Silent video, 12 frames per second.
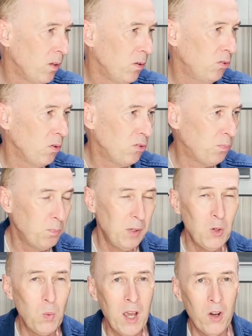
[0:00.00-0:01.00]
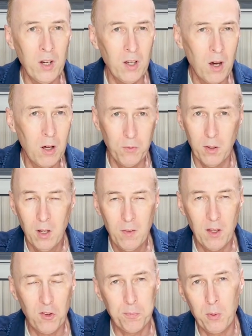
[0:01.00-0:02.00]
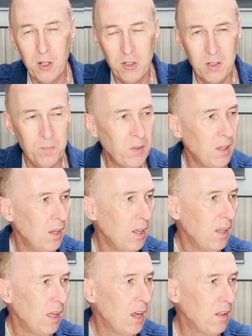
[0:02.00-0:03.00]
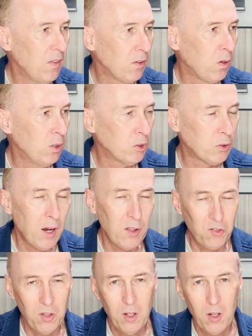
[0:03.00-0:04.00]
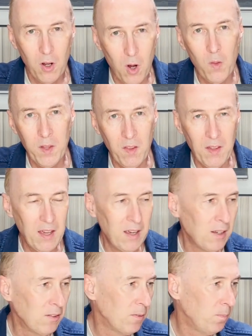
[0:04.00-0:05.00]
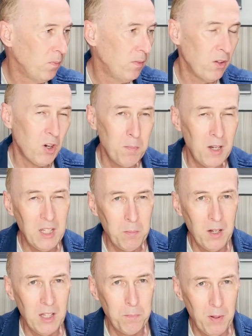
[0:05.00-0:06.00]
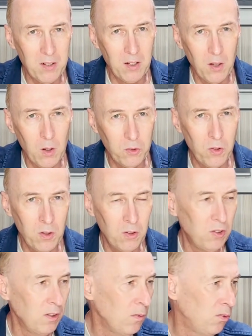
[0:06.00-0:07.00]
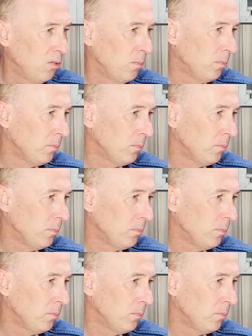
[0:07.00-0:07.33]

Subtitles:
So be wary of the expression and the contrast. On the other hand, there are many, many better alternatives.